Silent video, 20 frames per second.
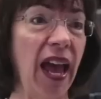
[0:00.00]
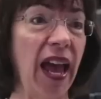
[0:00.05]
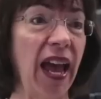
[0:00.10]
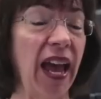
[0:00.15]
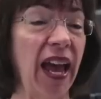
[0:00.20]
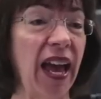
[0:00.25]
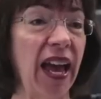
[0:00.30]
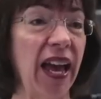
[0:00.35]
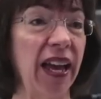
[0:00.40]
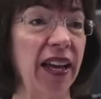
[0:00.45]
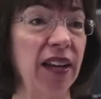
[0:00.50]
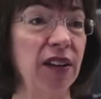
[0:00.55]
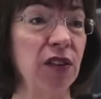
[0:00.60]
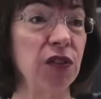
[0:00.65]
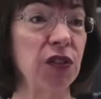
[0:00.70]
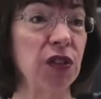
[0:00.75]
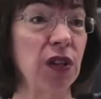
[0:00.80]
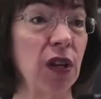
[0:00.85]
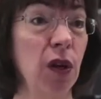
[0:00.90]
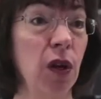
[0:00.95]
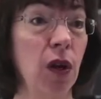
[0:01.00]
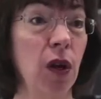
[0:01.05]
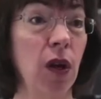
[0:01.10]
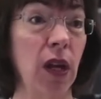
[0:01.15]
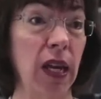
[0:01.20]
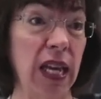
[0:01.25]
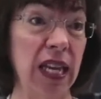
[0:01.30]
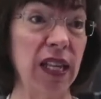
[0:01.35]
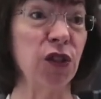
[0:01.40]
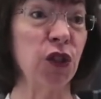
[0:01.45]
and
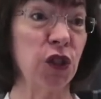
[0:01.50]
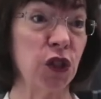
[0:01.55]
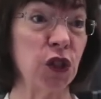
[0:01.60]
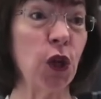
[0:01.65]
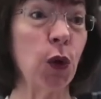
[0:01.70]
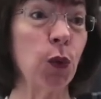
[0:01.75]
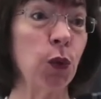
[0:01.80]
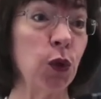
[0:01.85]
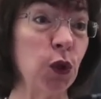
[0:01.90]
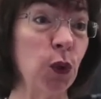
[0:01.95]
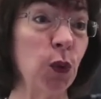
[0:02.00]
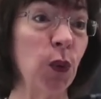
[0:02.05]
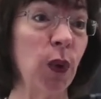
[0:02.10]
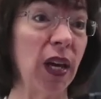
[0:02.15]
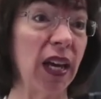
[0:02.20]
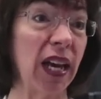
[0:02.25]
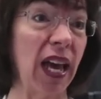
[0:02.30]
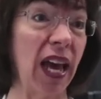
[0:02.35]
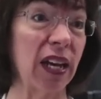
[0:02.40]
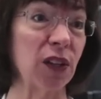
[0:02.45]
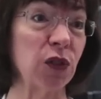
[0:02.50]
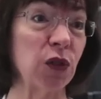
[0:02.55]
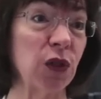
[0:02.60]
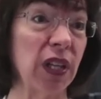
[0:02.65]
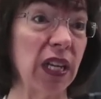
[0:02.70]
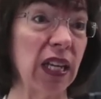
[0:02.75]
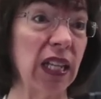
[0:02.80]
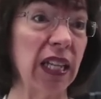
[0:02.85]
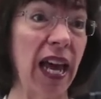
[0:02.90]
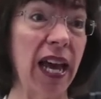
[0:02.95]
in so doing
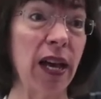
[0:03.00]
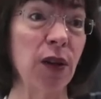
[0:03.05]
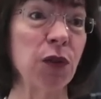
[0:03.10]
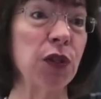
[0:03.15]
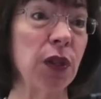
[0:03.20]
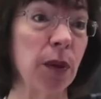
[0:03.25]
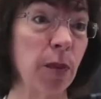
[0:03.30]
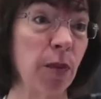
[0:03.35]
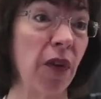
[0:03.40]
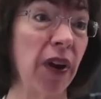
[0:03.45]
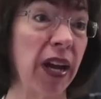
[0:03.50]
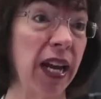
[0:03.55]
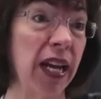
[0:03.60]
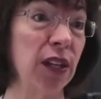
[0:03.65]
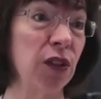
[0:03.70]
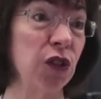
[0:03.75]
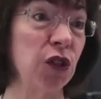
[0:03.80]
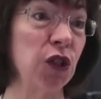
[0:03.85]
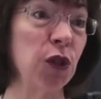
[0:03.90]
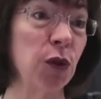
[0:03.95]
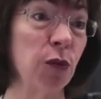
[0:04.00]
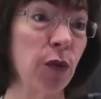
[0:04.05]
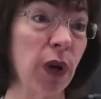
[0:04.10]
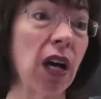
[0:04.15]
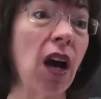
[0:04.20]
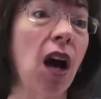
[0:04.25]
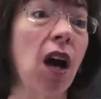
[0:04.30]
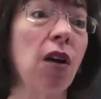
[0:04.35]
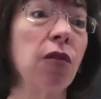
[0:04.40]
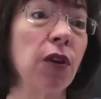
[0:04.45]
actually allows the brain to
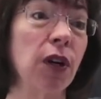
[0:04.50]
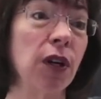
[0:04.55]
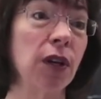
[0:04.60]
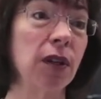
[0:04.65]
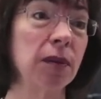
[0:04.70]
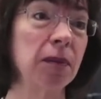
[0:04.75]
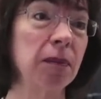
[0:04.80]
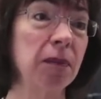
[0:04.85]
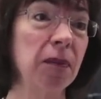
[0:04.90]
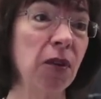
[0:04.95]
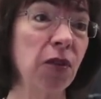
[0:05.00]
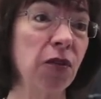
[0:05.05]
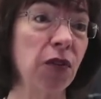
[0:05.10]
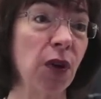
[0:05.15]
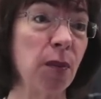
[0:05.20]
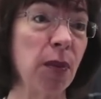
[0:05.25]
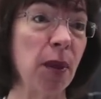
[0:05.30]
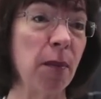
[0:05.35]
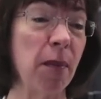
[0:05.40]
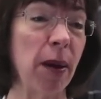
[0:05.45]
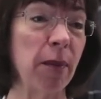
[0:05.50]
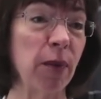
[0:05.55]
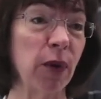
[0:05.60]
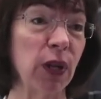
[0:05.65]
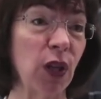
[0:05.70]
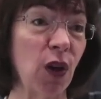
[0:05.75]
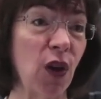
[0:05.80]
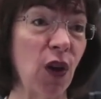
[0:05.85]
recover from the memory